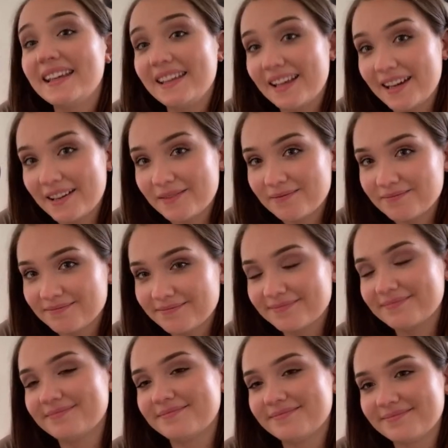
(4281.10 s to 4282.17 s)
Yeah.
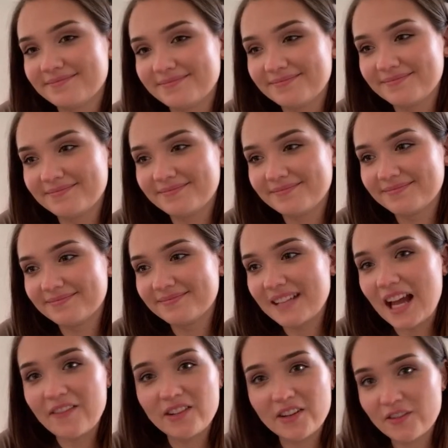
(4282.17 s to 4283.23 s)

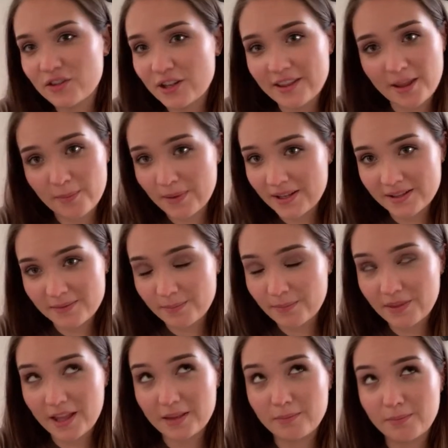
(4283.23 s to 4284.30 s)
I've never tried
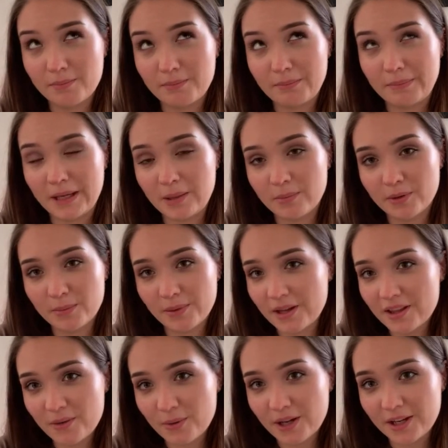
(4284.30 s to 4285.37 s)
that paper, by
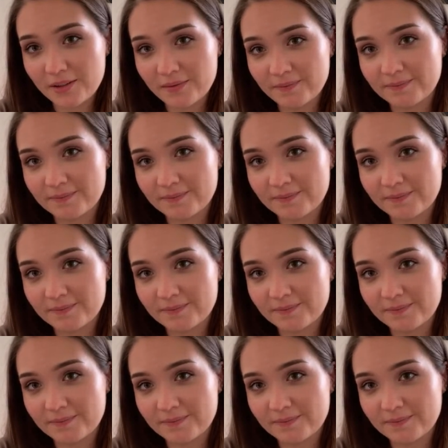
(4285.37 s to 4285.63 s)
the way.